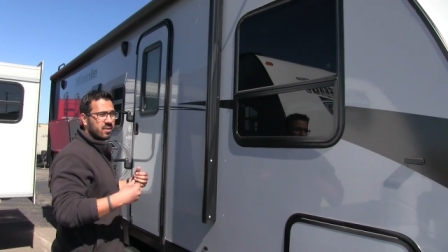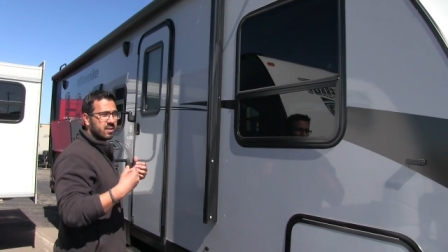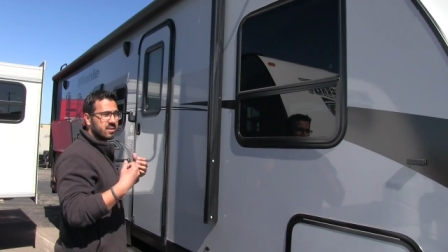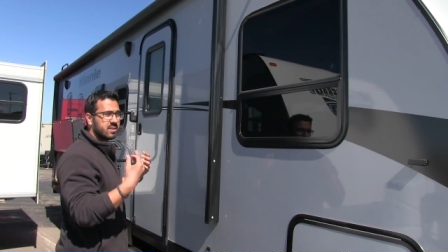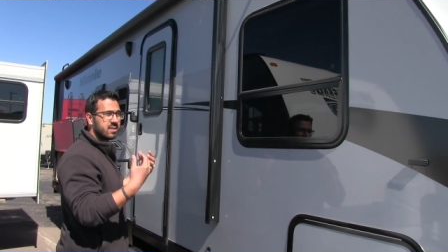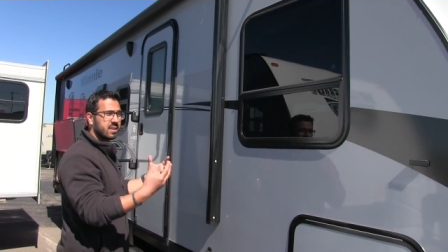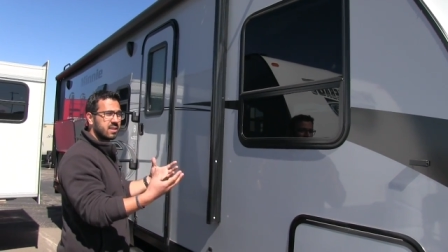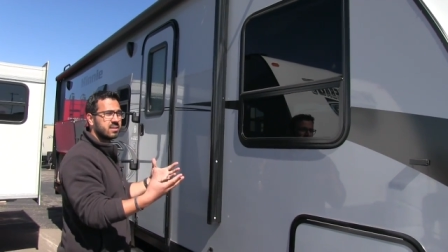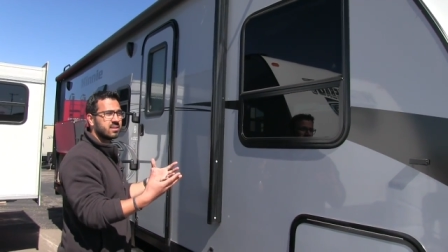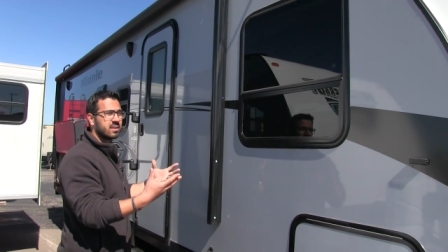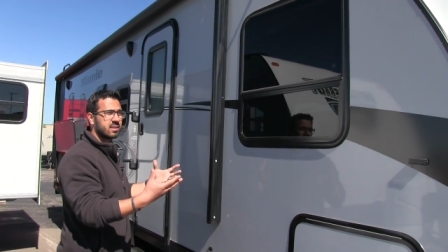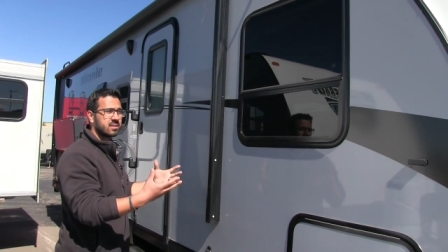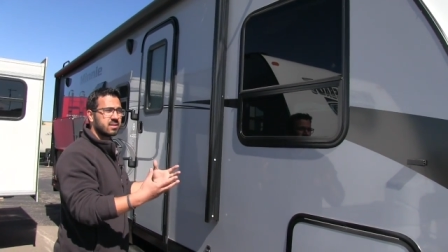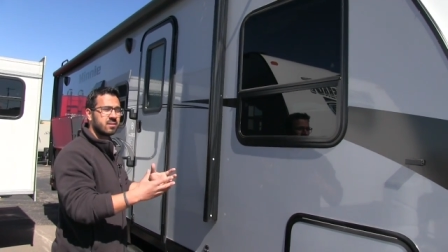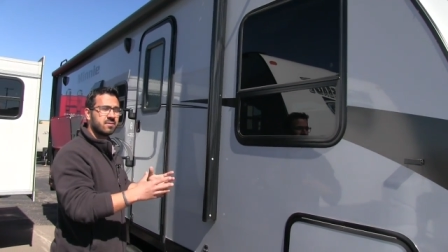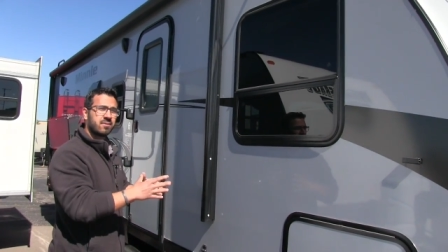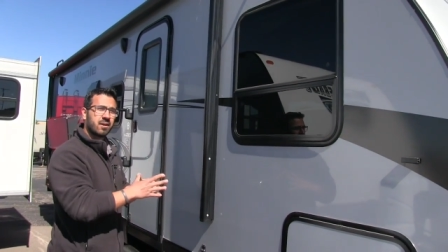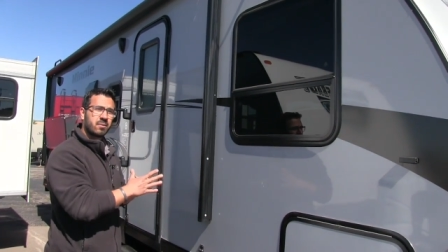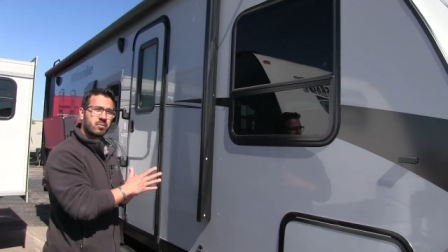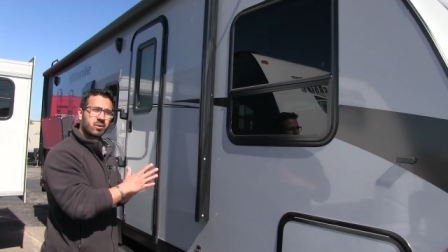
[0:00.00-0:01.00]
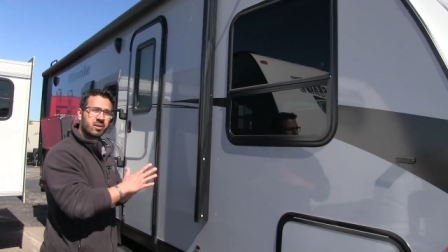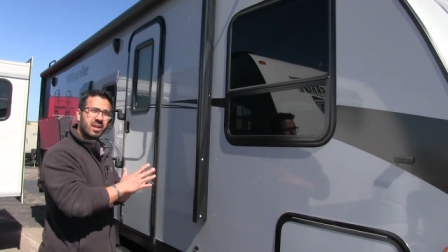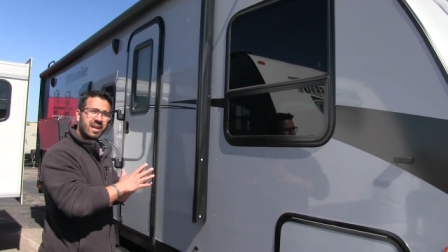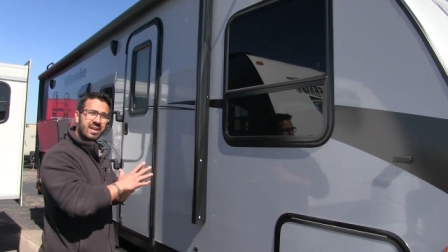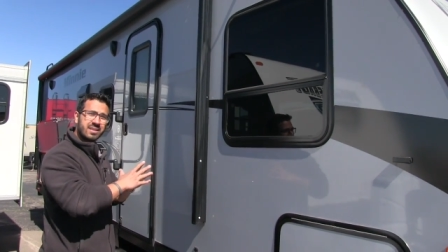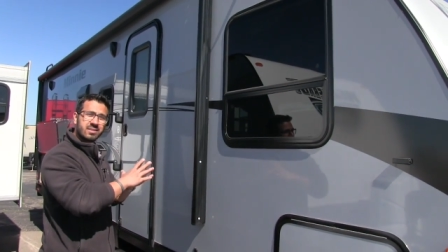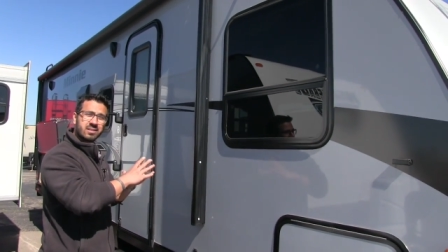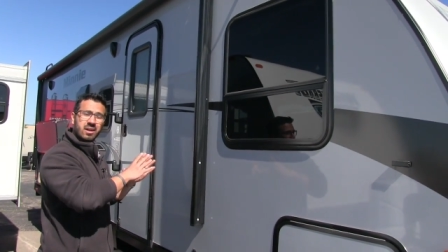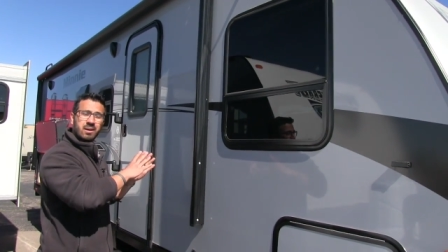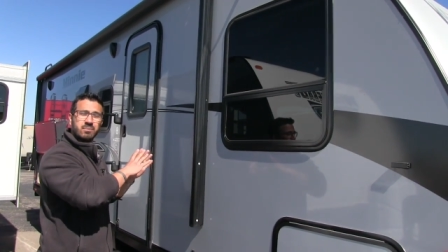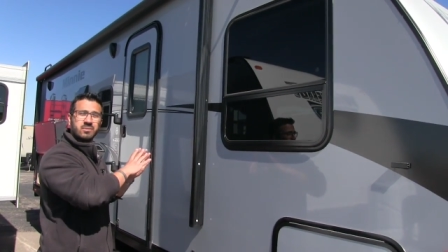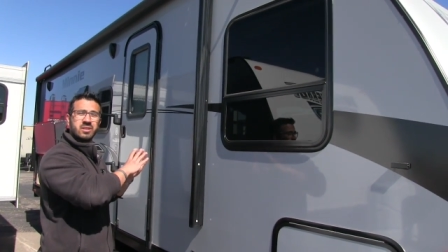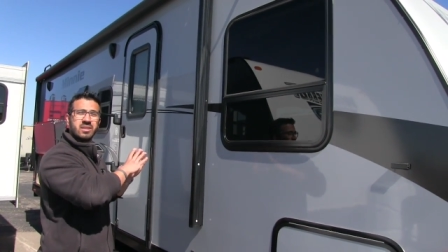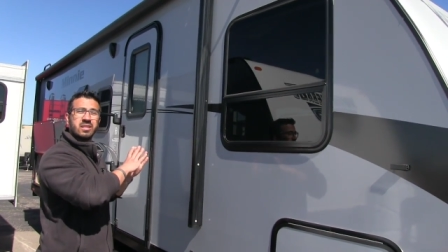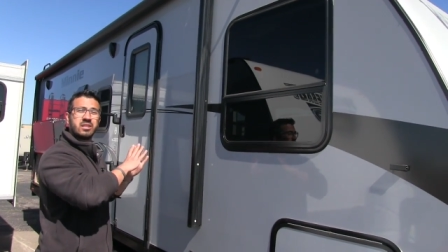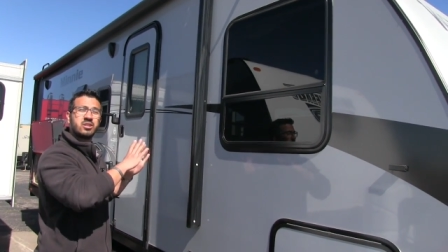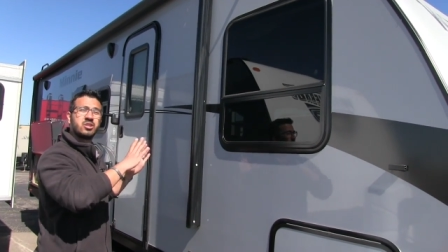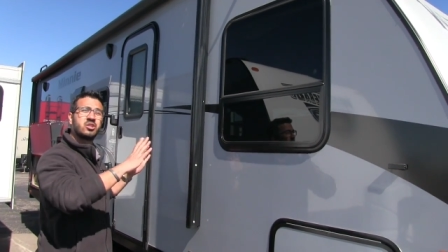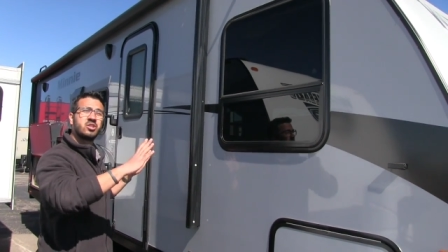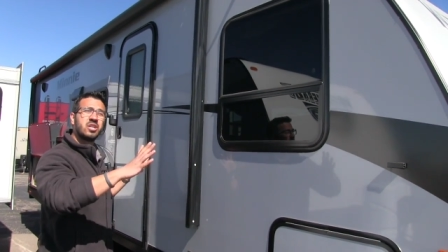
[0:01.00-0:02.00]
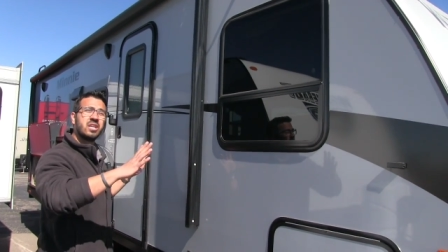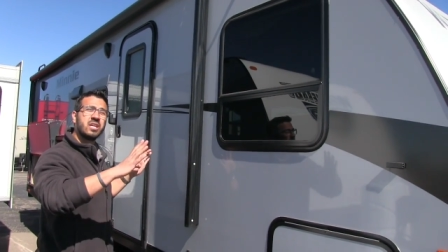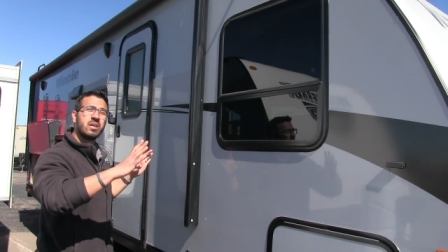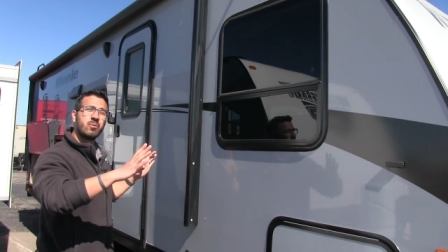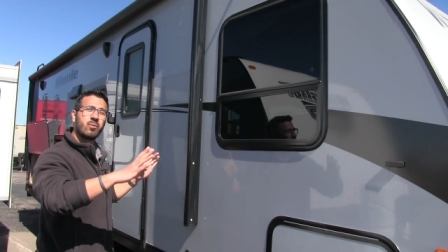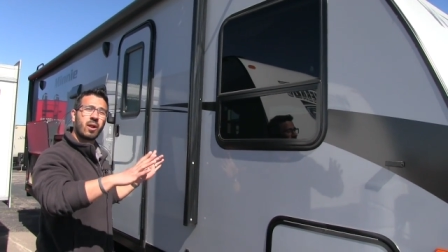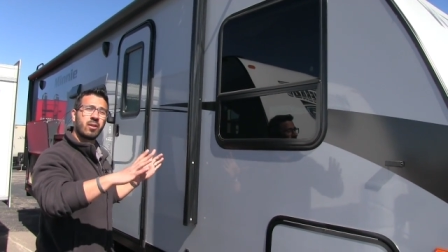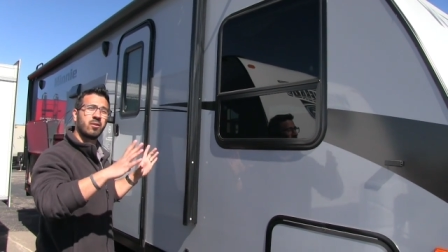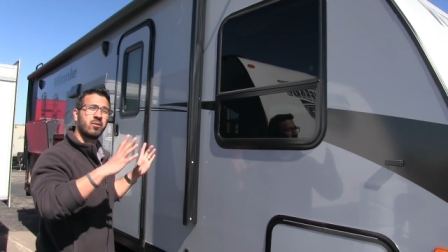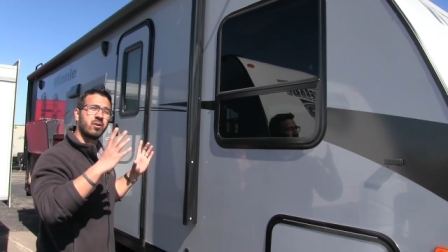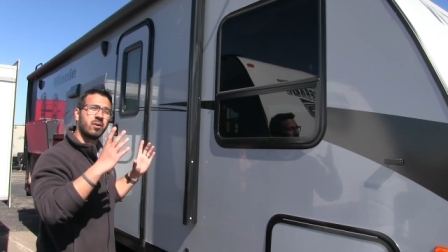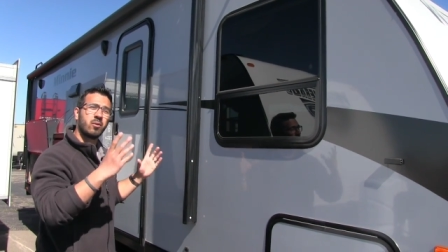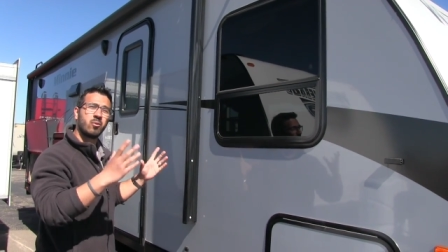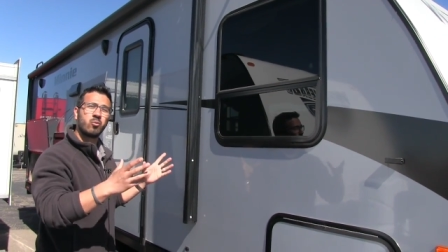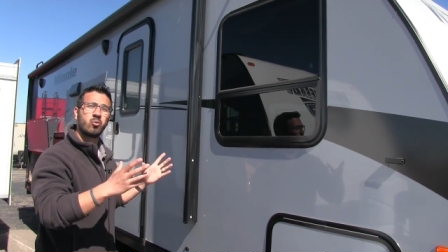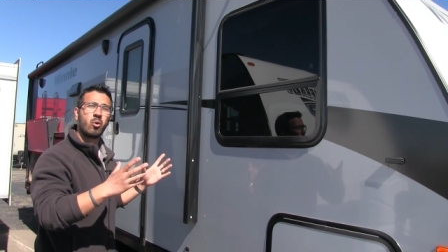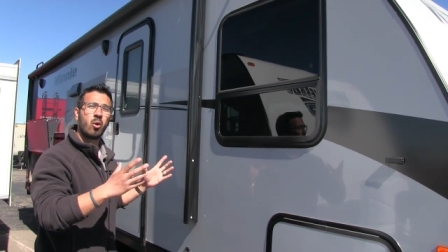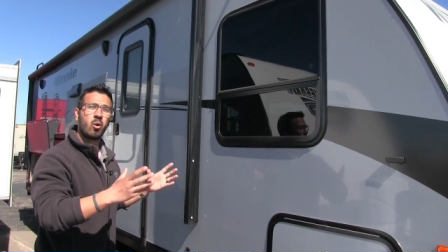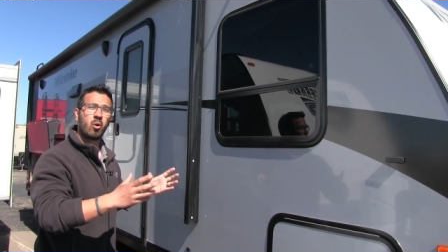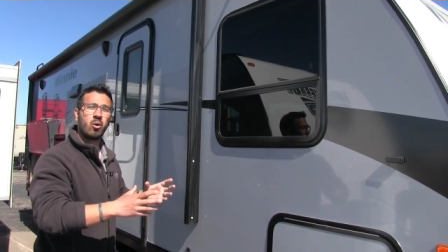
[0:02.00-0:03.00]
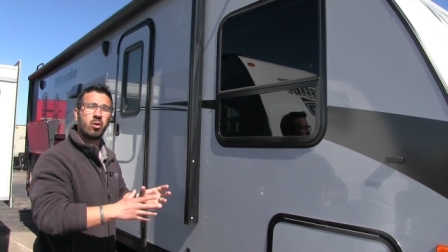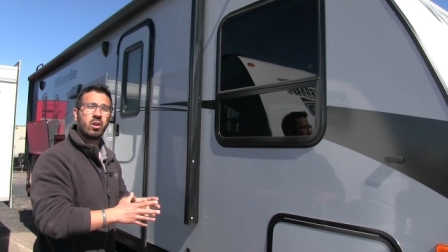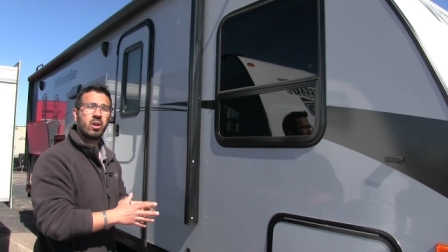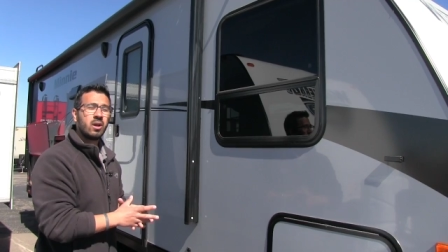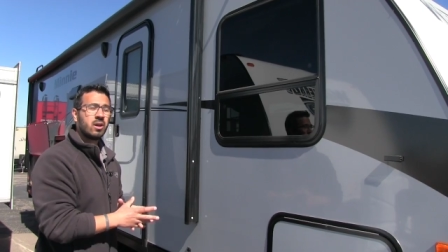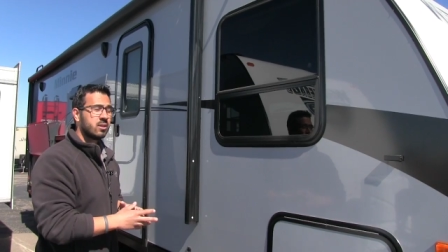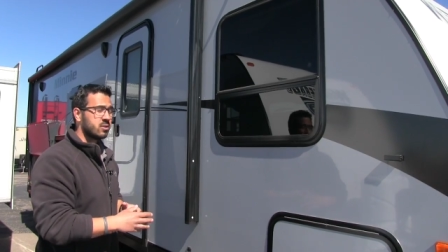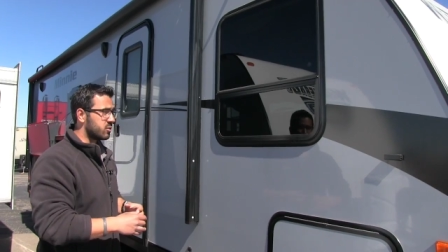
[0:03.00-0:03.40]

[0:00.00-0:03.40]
The T60 fiberglass comes in a sheet rather than a roll,